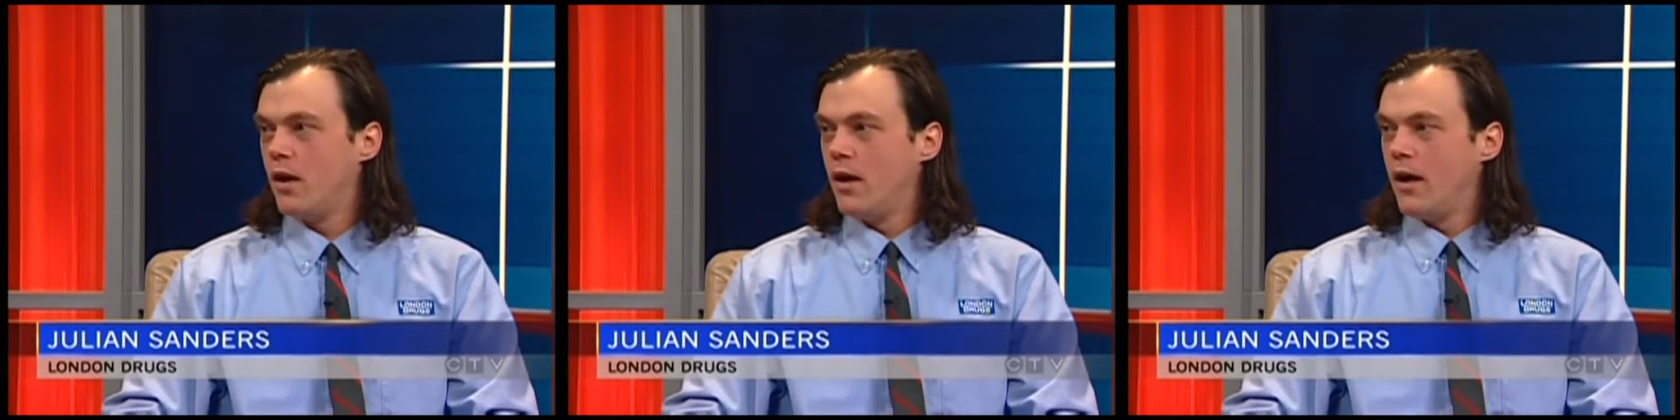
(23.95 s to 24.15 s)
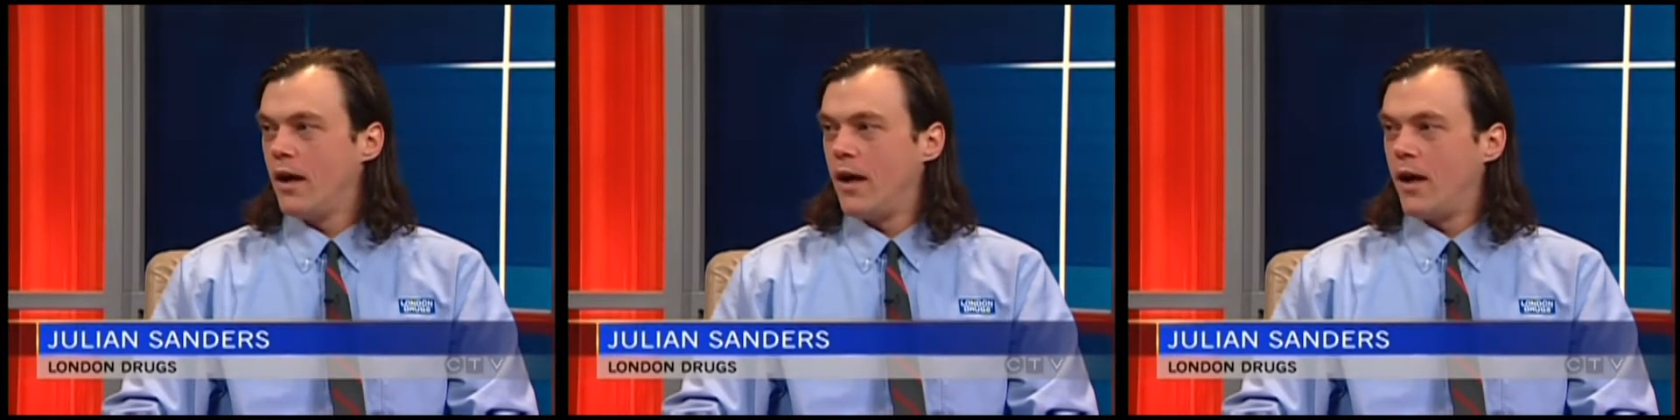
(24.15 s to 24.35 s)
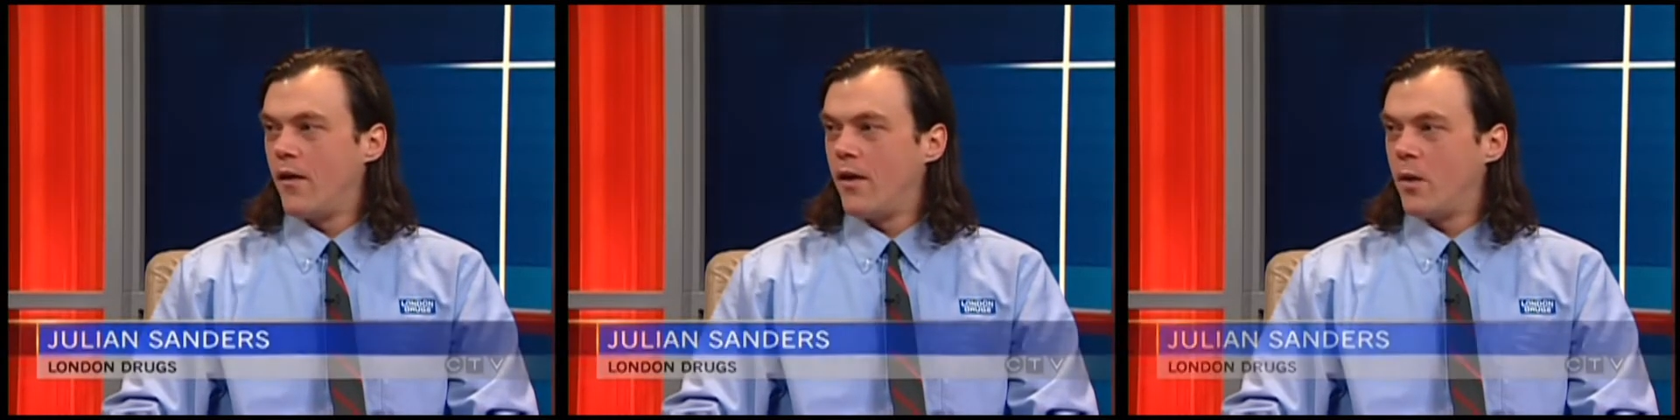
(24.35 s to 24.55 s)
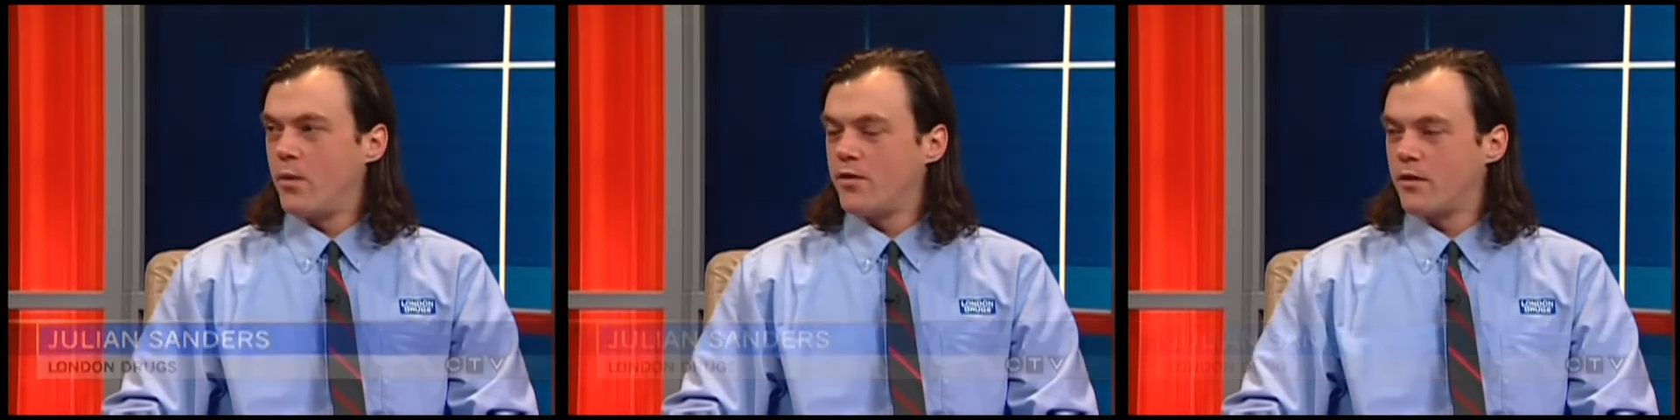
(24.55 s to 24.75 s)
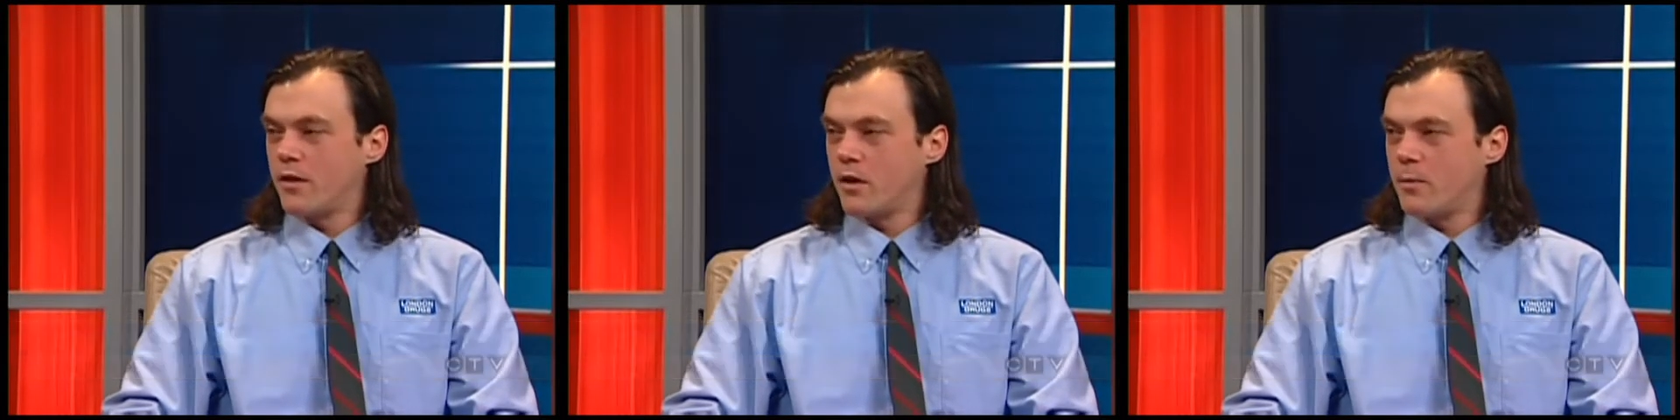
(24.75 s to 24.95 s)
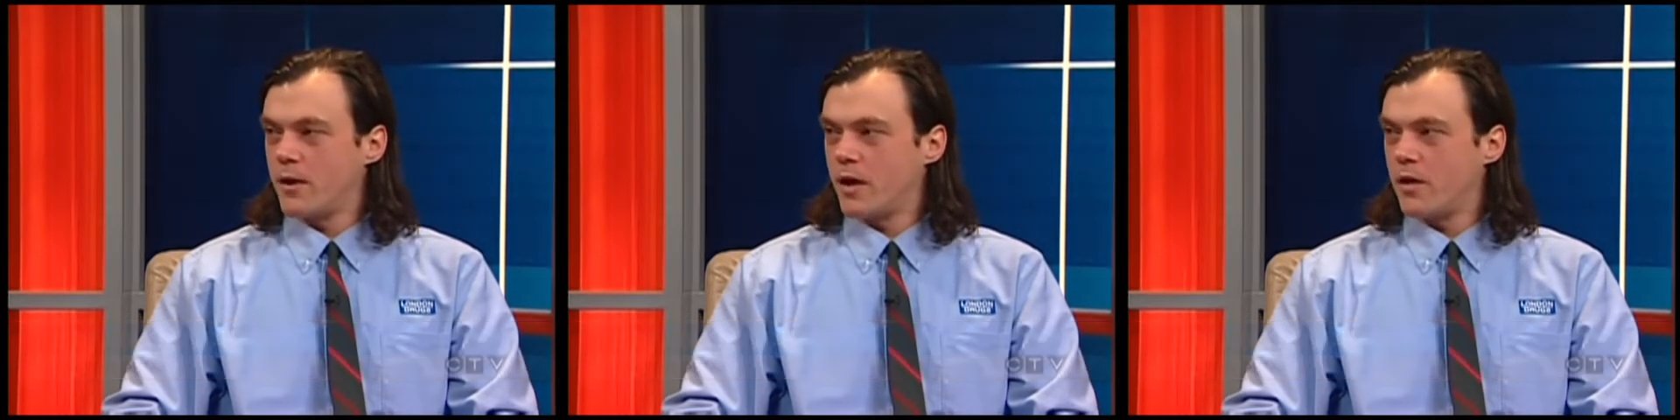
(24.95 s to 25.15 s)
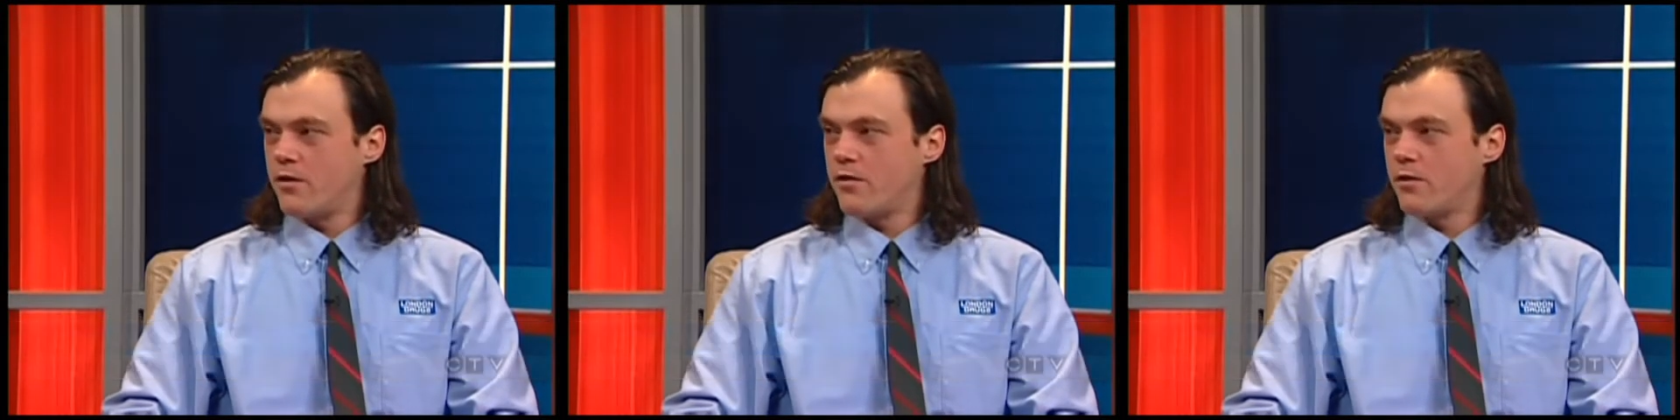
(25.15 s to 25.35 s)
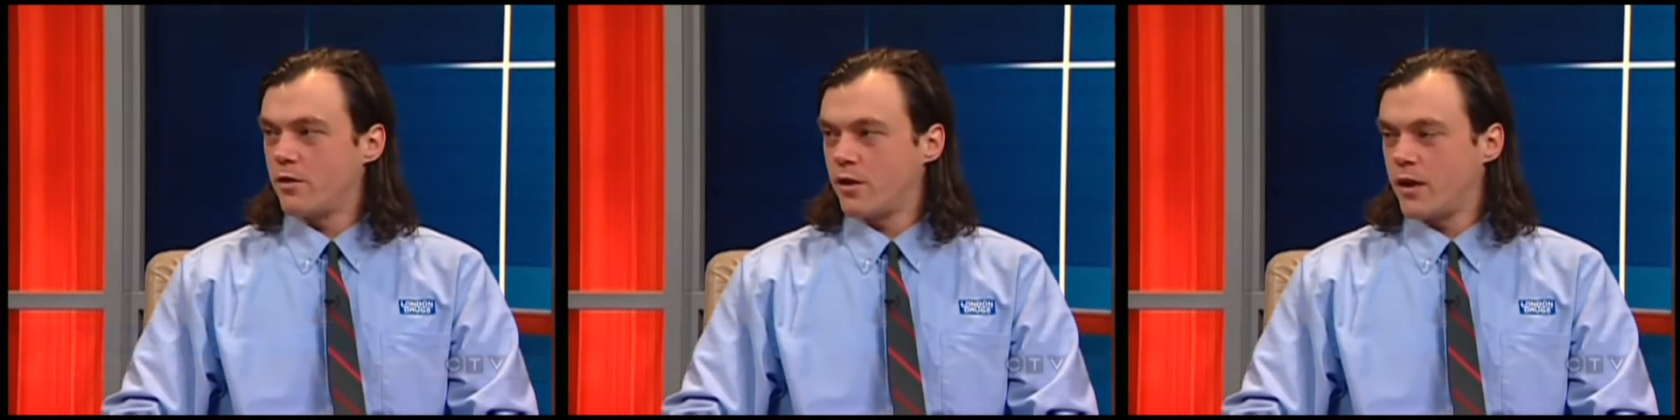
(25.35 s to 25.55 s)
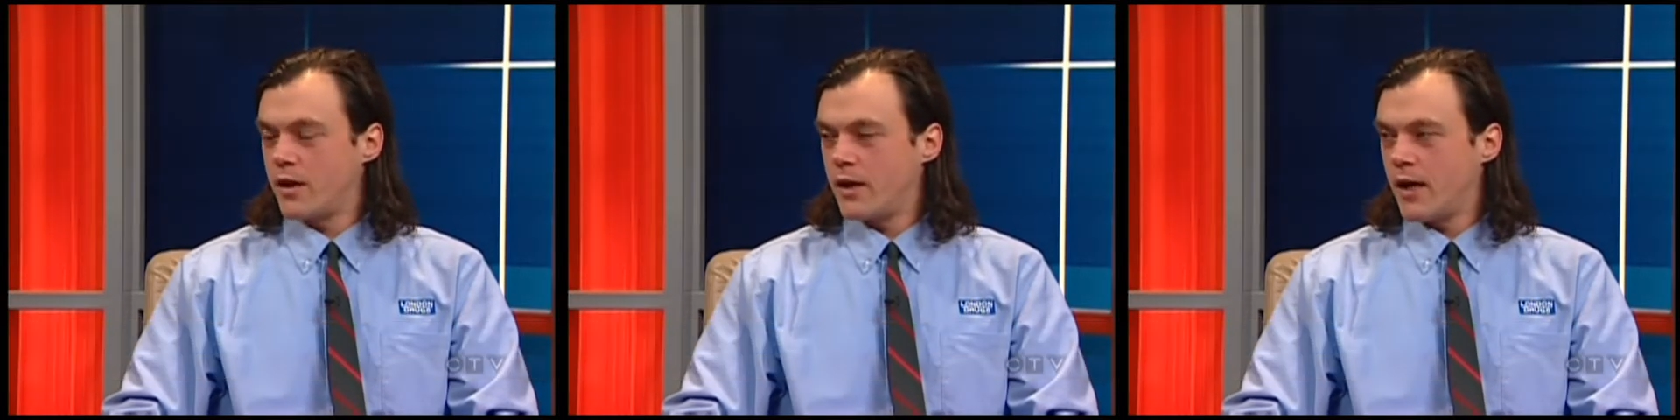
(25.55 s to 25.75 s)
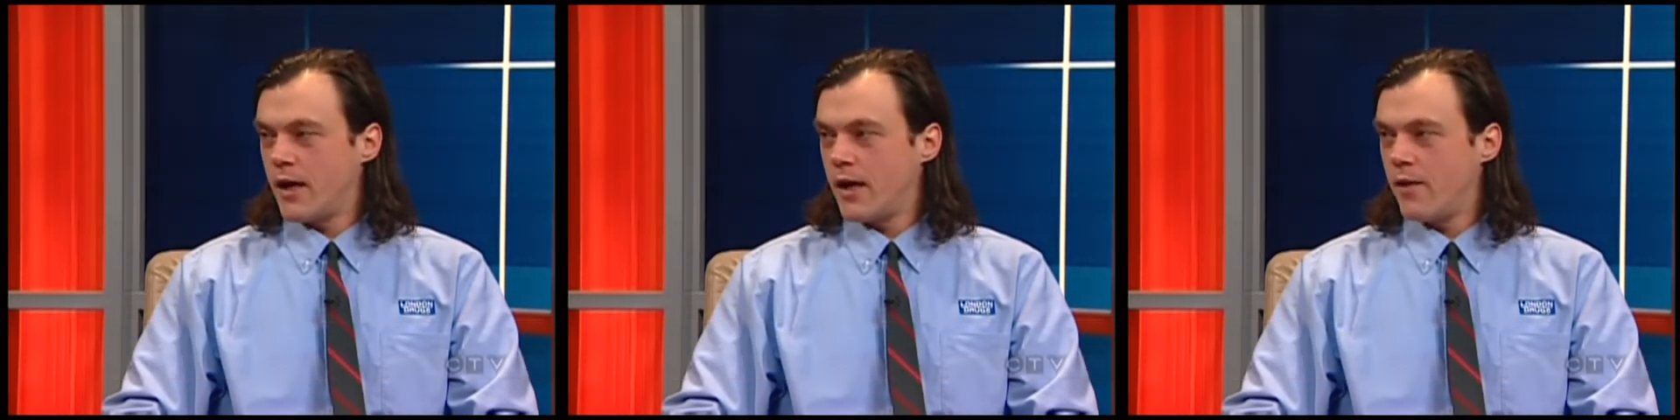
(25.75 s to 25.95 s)
that was a little bit
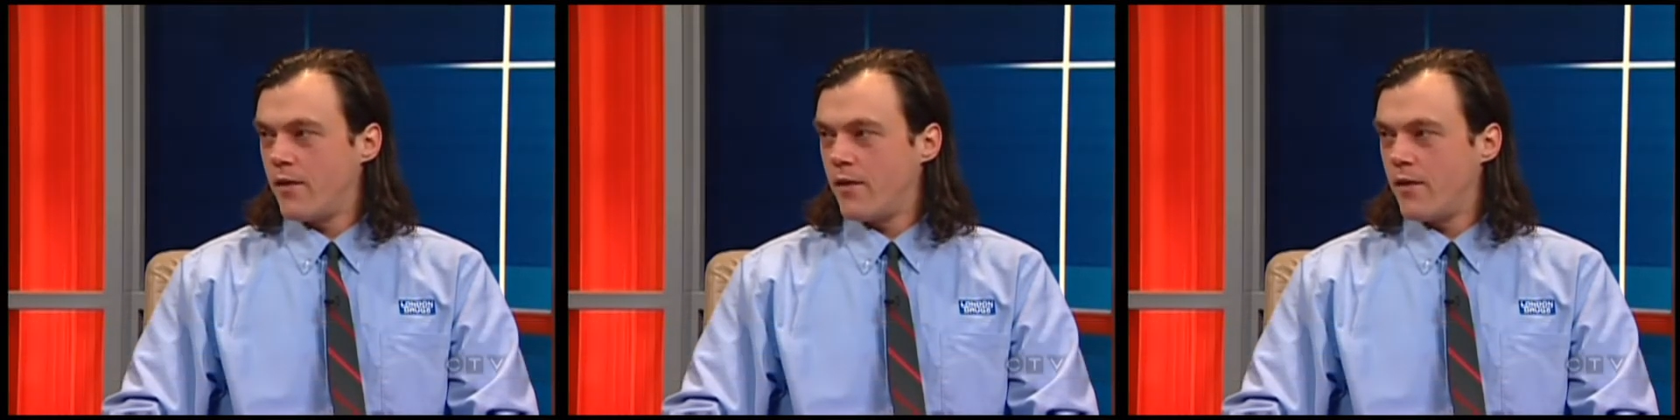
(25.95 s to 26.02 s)
concerning.